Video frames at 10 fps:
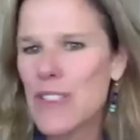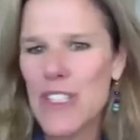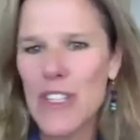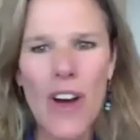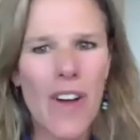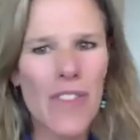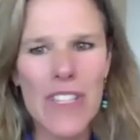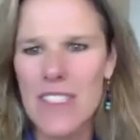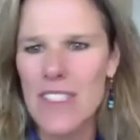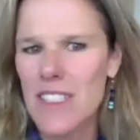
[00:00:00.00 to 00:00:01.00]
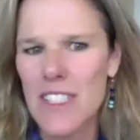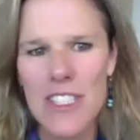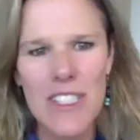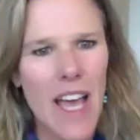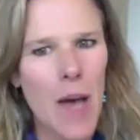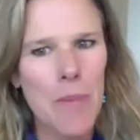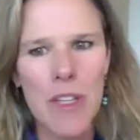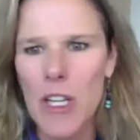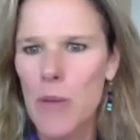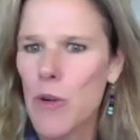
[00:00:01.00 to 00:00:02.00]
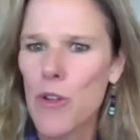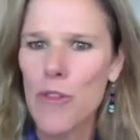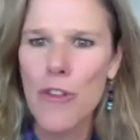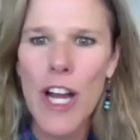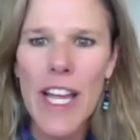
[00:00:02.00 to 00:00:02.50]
to Confidence is just applicable for